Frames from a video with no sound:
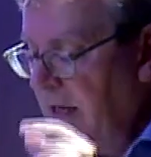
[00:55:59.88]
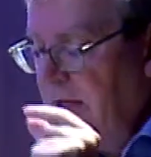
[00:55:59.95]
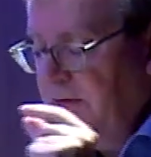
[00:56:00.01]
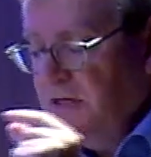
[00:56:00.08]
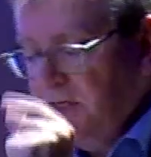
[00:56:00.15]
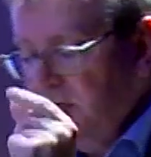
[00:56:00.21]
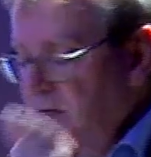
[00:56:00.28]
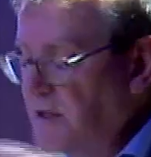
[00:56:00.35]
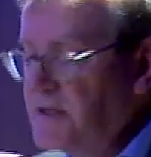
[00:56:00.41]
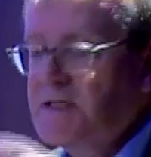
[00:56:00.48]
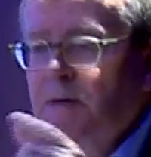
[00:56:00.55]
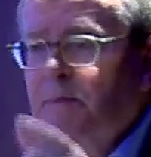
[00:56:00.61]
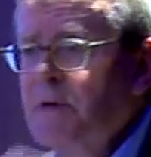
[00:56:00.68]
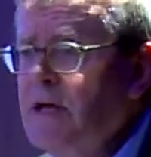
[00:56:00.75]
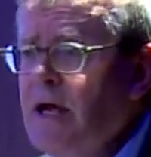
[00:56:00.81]
This is not
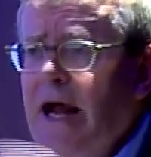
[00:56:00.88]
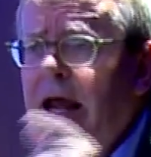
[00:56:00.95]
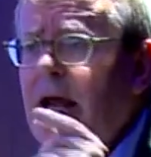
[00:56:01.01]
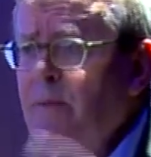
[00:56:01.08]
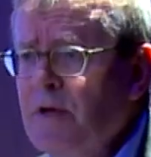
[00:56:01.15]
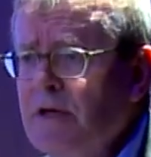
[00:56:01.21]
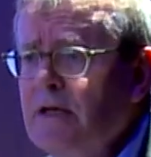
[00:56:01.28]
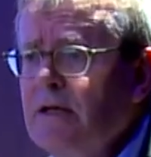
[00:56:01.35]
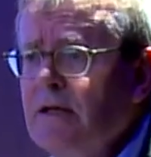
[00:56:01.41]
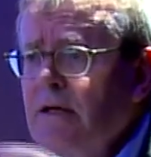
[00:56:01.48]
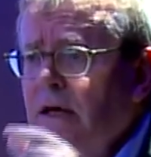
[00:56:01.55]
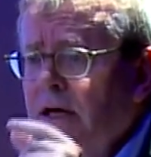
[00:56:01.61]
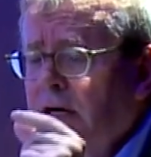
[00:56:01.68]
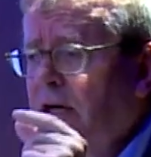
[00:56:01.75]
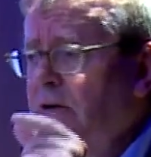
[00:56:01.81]
simply a habit,
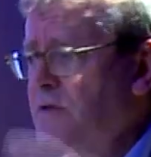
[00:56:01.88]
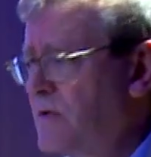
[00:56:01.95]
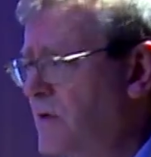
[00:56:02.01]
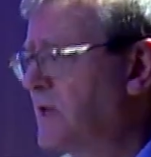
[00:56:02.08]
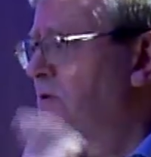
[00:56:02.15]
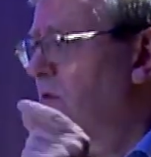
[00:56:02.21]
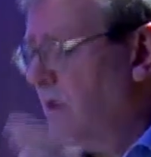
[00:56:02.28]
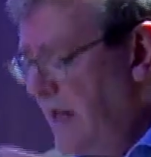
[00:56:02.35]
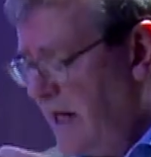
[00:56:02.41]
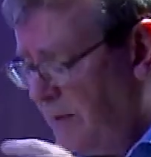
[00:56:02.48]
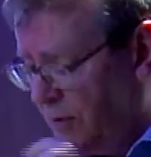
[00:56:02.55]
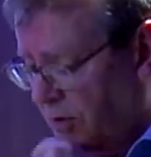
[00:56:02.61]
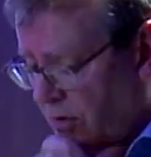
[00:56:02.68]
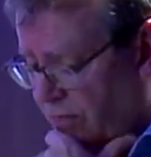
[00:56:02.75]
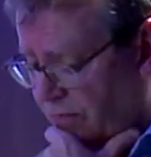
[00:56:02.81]
a kind of structural
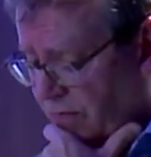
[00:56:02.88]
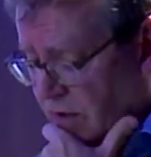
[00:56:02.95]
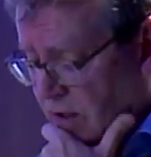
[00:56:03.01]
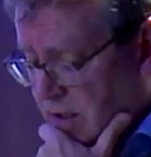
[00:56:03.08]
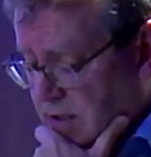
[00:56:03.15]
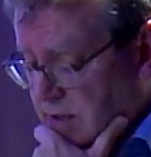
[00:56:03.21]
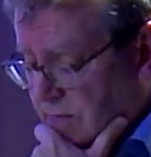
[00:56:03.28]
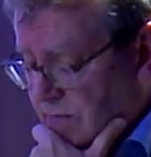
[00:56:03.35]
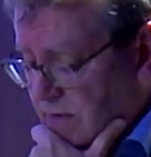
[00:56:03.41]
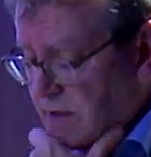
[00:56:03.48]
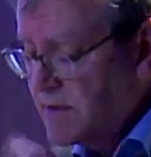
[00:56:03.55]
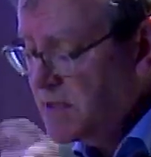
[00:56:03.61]
habit of philosophy.